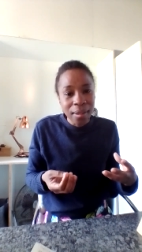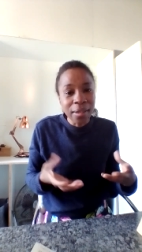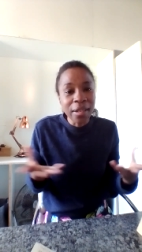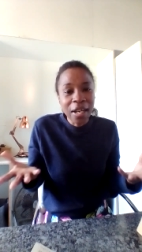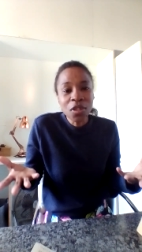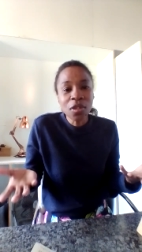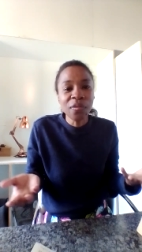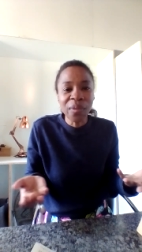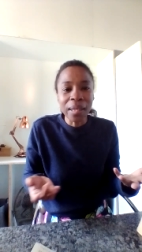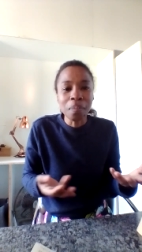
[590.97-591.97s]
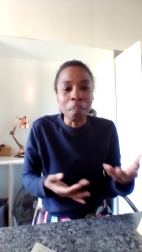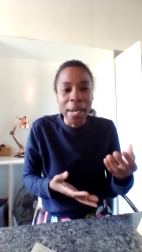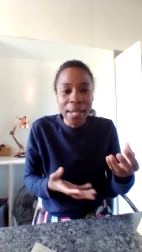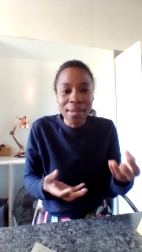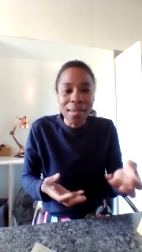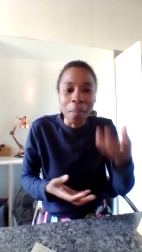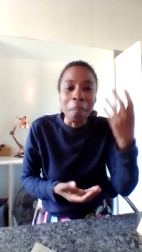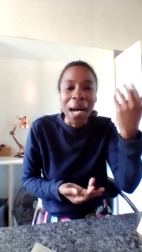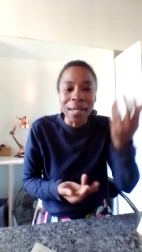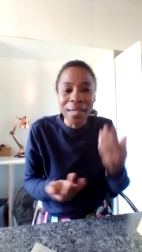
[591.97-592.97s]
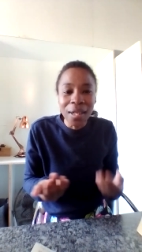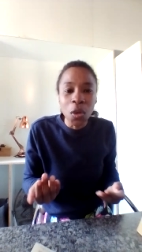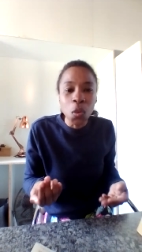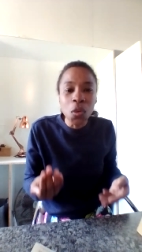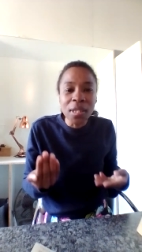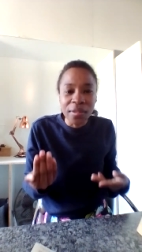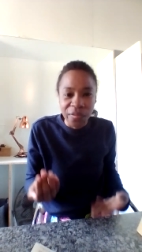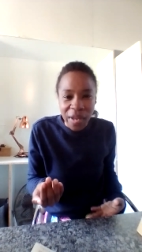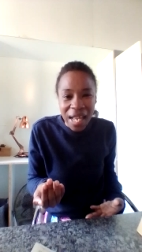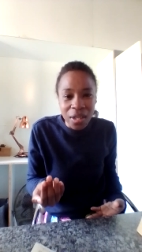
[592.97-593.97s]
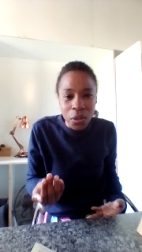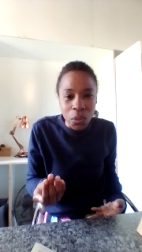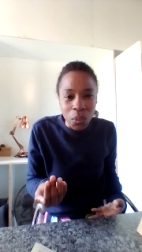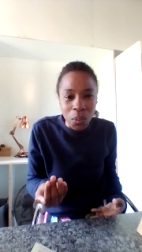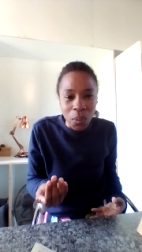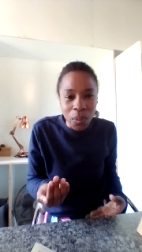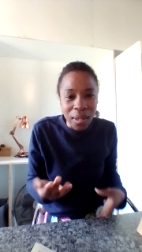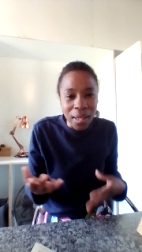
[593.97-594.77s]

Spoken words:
in actual fact makes the money lose value.